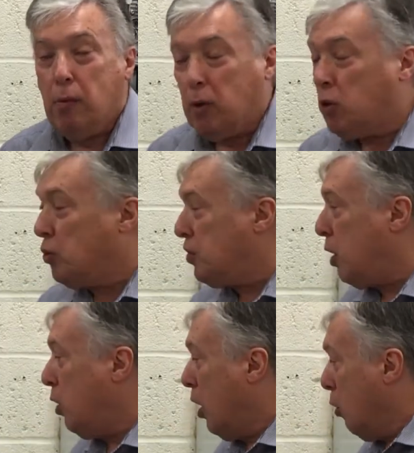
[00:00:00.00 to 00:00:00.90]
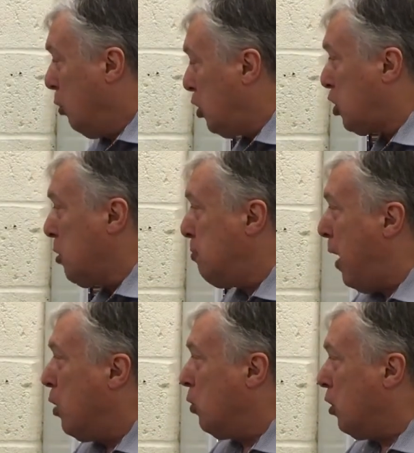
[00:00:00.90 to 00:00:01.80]
but also which
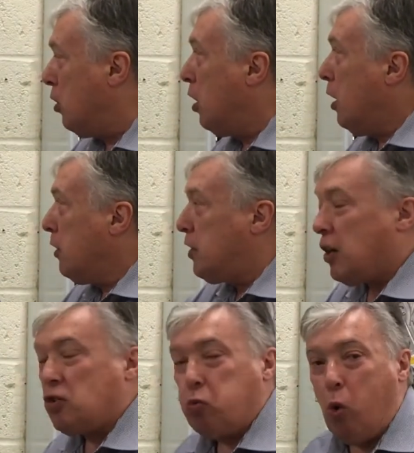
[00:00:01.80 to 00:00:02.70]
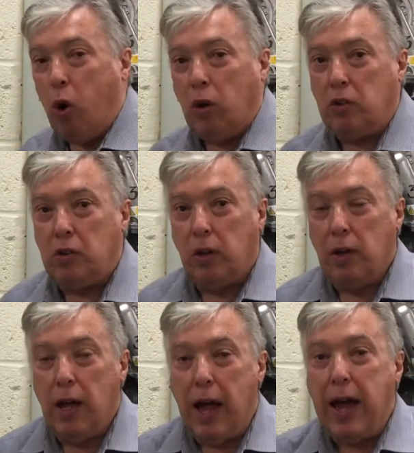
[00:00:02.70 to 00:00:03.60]
component does what
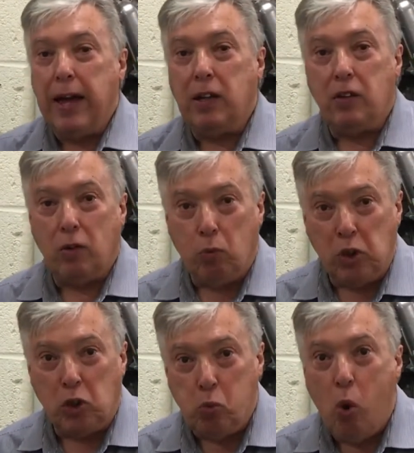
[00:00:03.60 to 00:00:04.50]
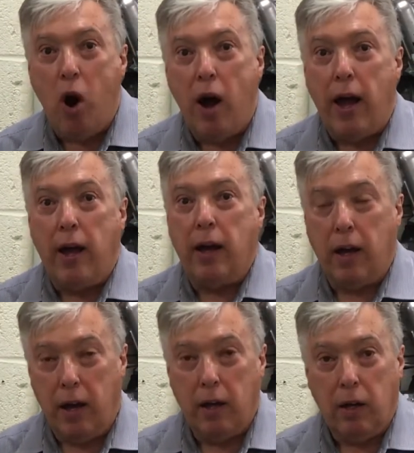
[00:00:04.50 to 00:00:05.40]
and which wire
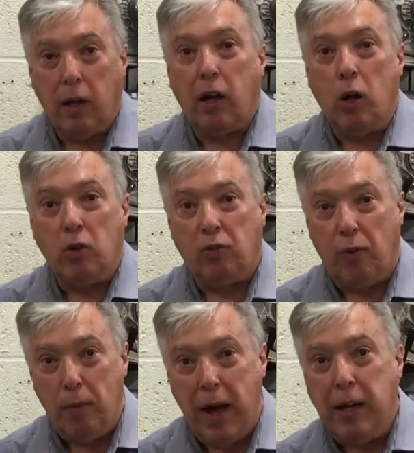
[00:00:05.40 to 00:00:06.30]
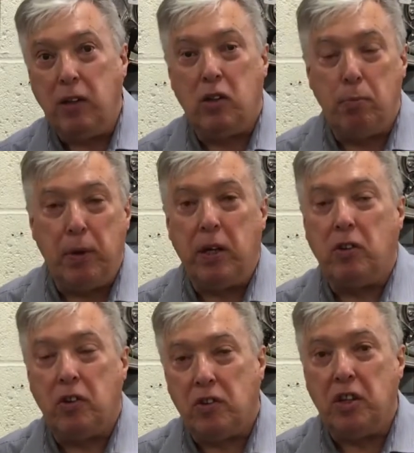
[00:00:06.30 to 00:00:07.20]
goes from A to B
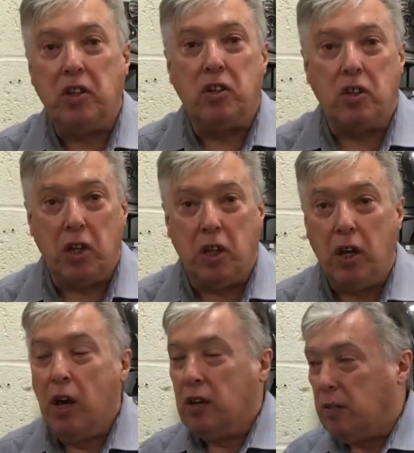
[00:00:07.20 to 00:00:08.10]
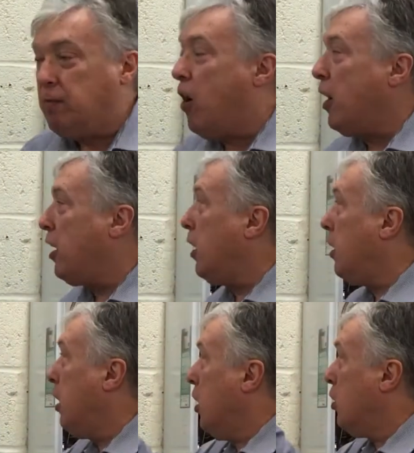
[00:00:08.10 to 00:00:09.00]
to C to D to
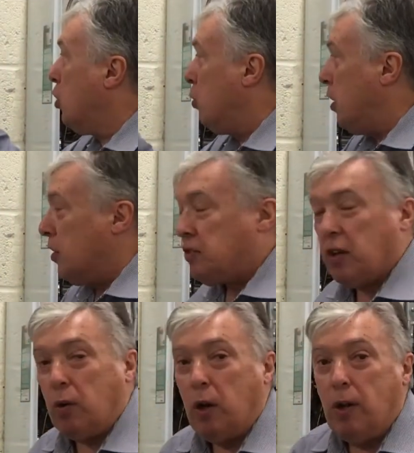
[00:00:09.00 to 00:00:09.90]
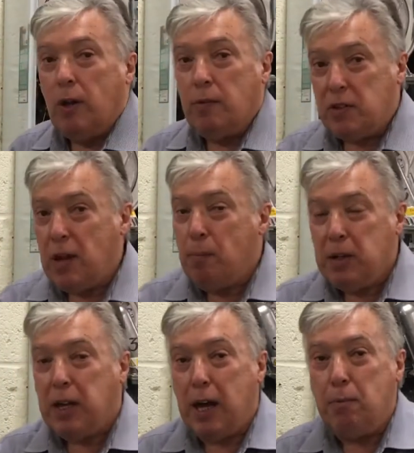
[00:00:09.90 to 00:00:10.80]
finally do this. So
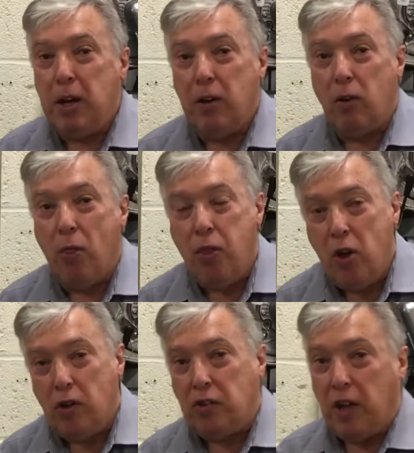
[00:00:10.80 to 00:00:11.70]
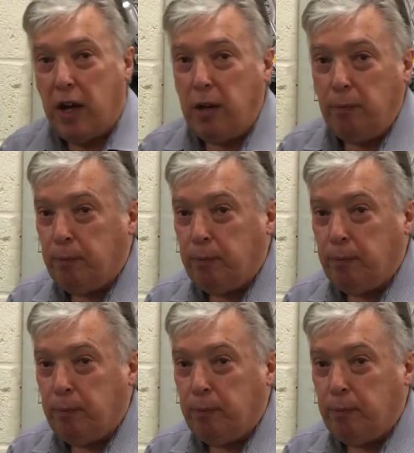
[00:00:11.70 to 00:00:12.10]
somebody came here on Thursday,